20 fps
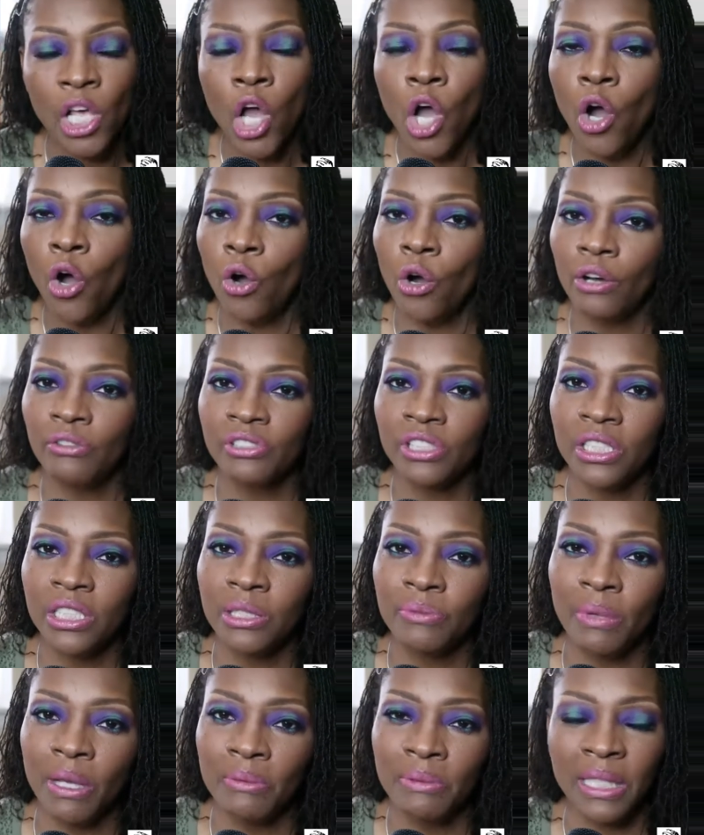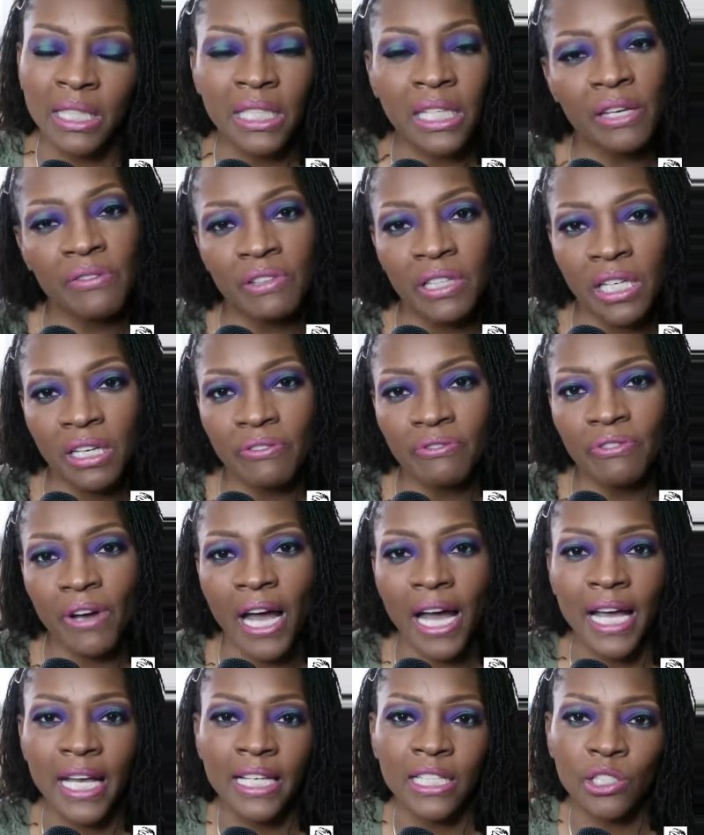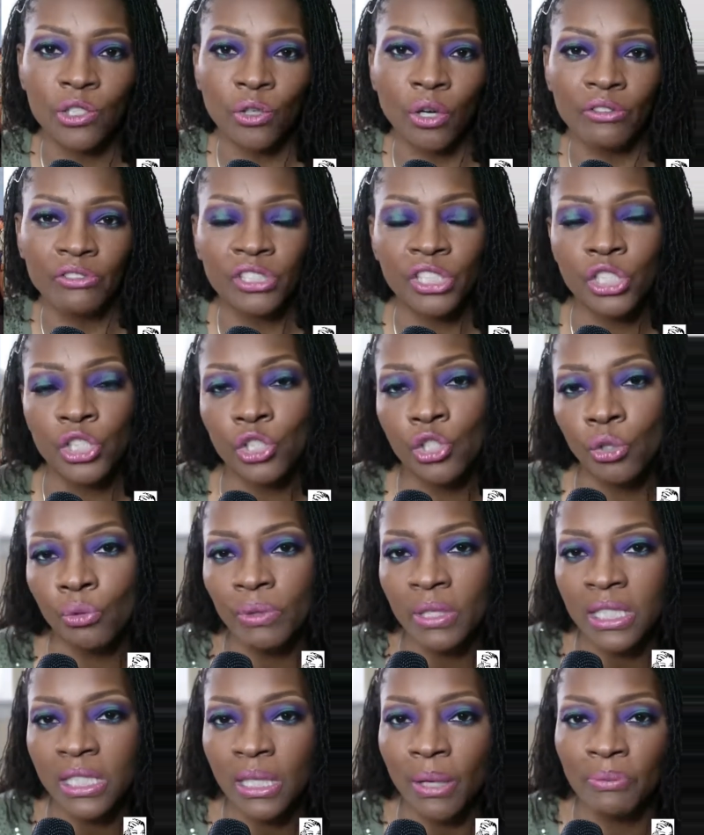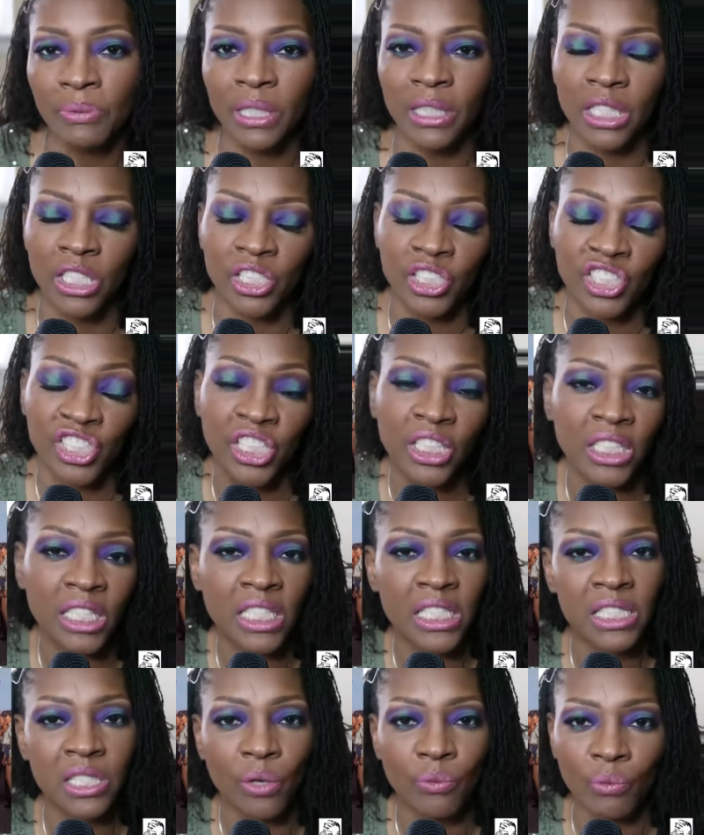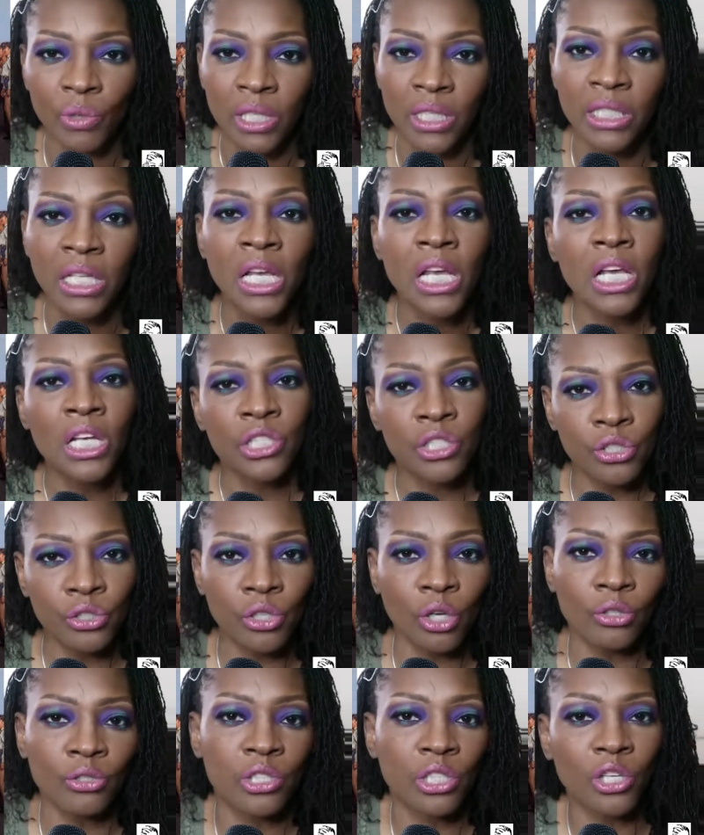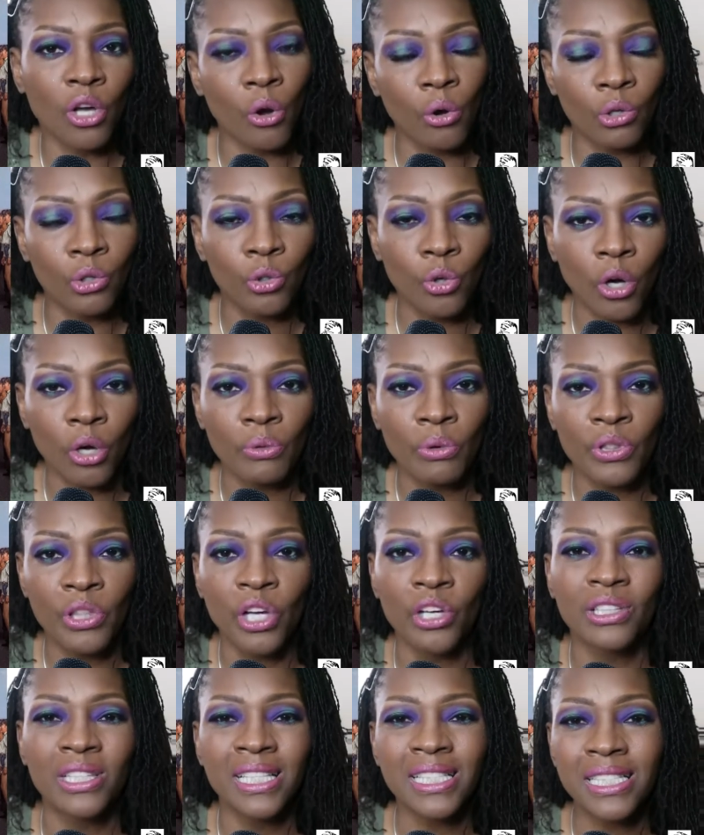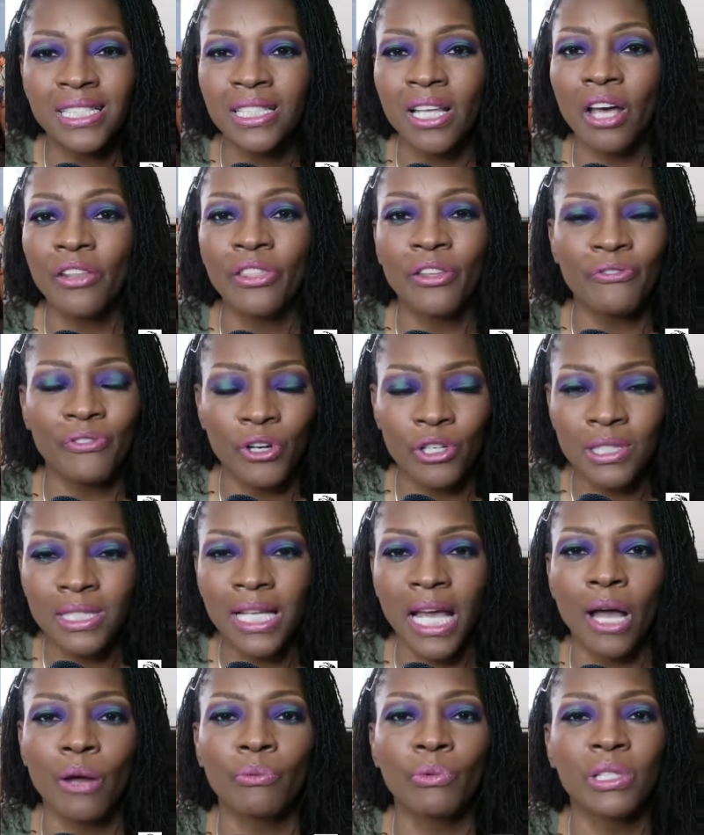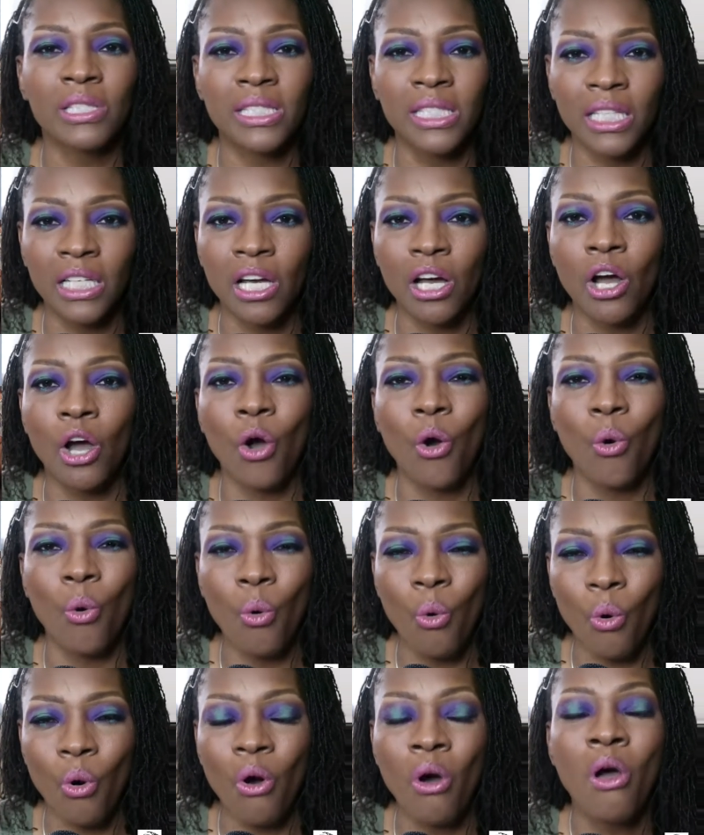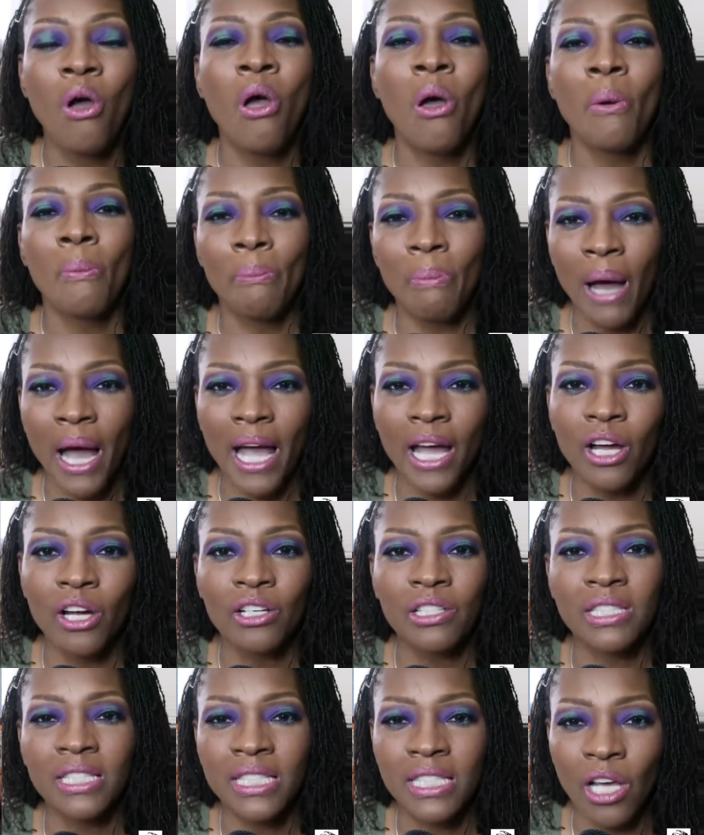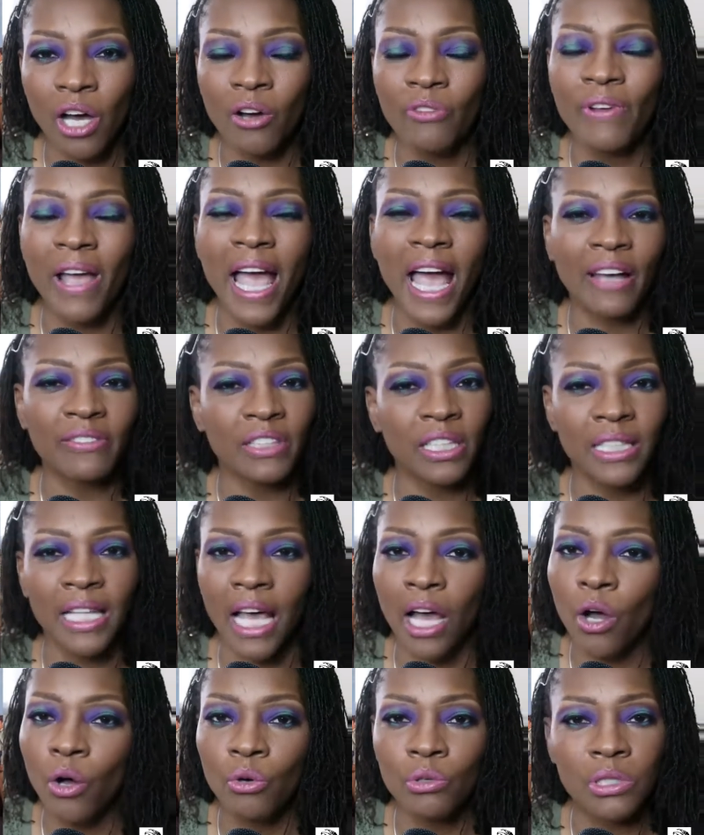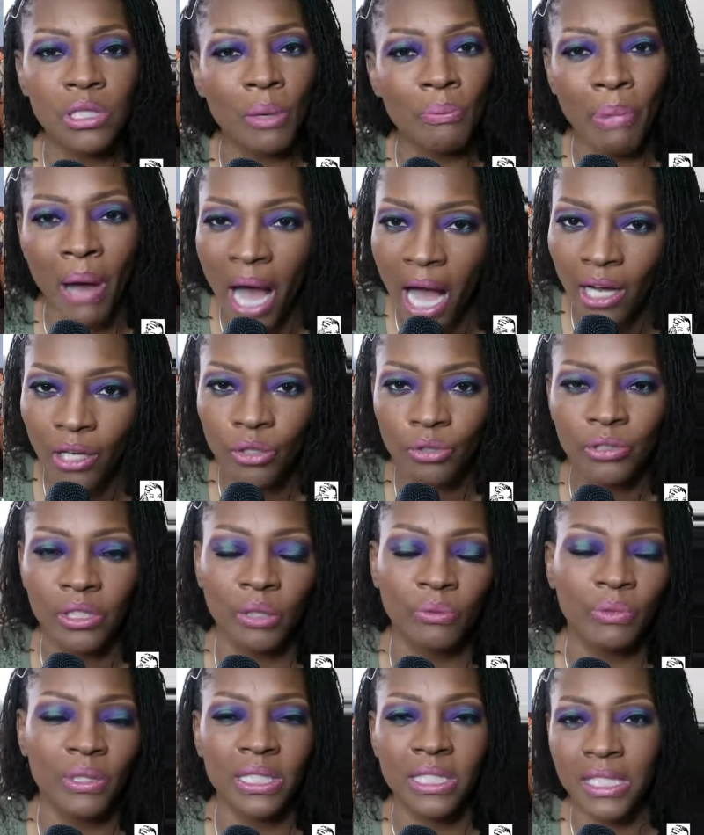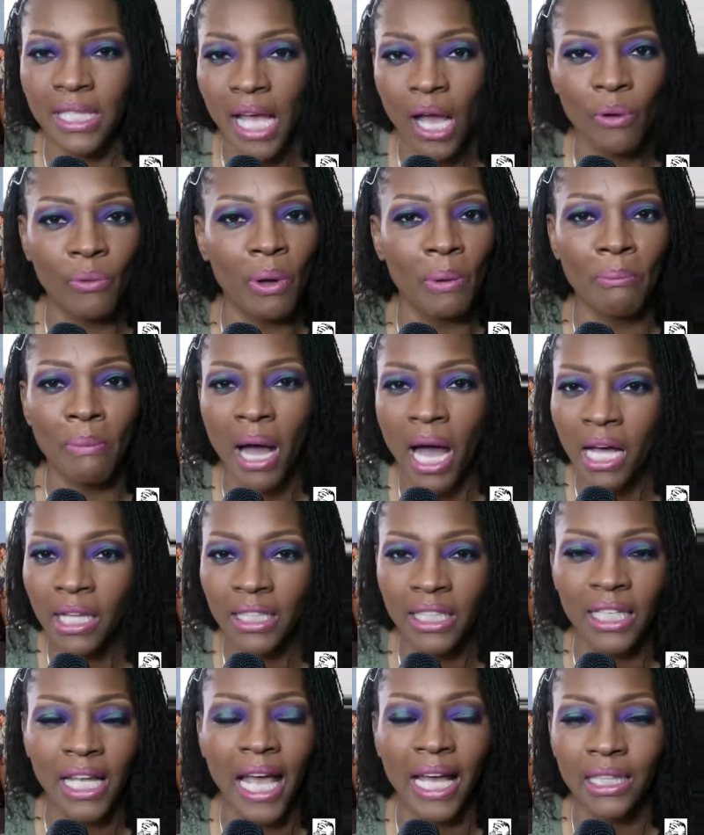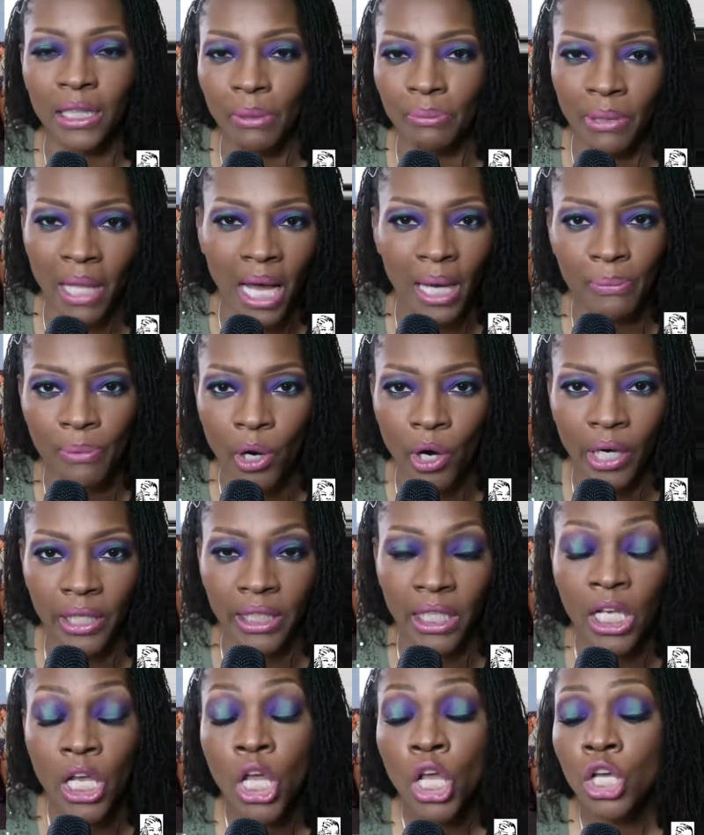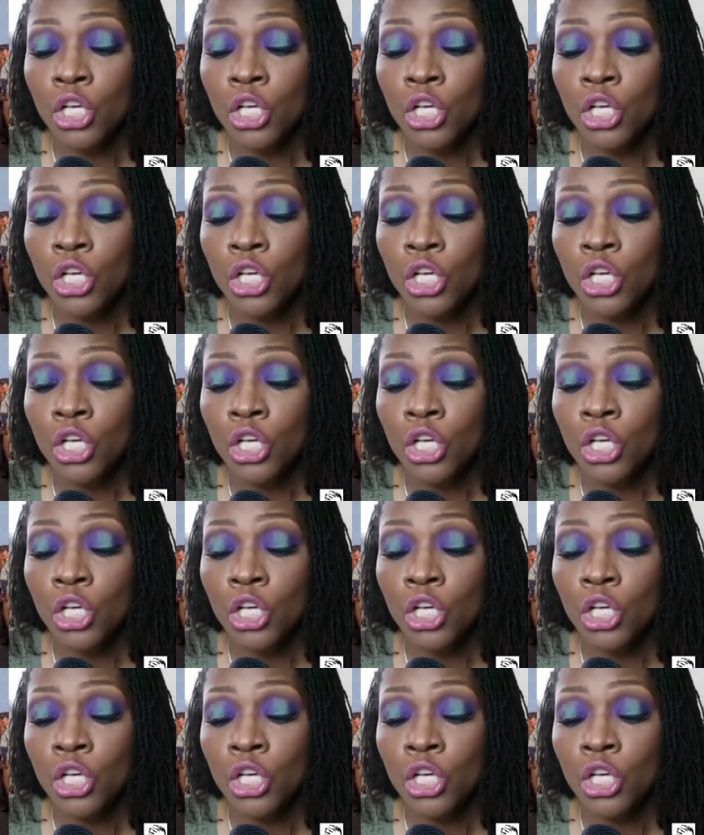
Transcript: or if she's maybe giving advice, or if she's doing something that she needs someone to, to go along with her. This is the first time we're seeing her all by herself after that whole debacle that went down with Molly at the block party.